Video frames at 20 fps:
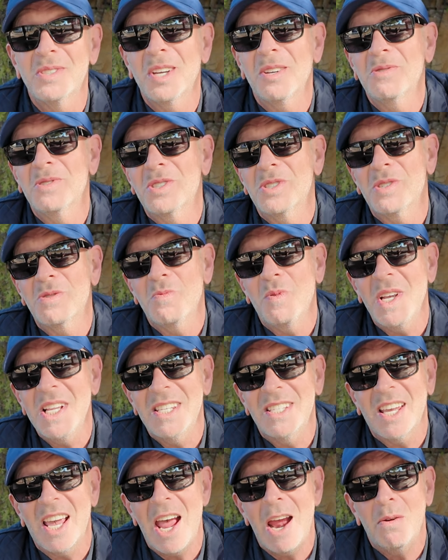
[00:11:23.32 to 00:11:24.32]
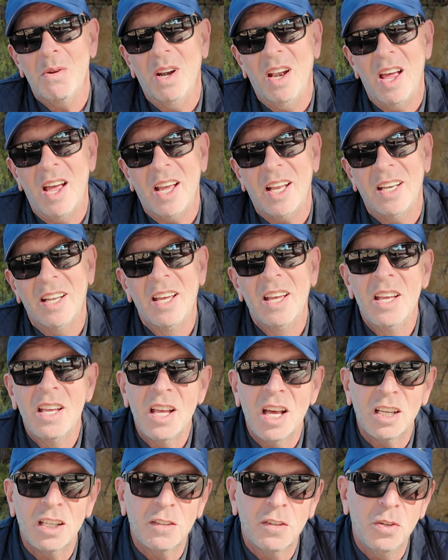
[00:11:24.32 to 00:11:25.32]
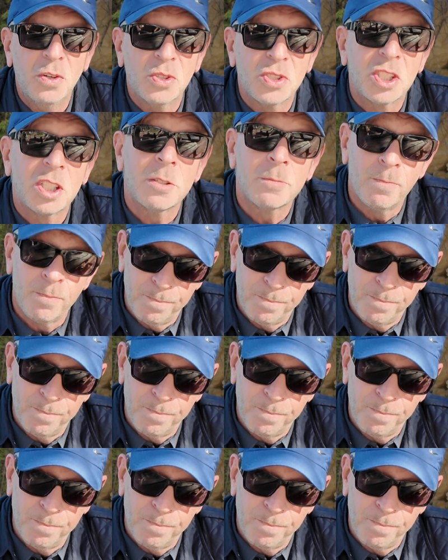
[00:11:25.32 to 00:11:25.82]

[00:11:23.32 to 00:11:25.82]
sweet Caroline, and of course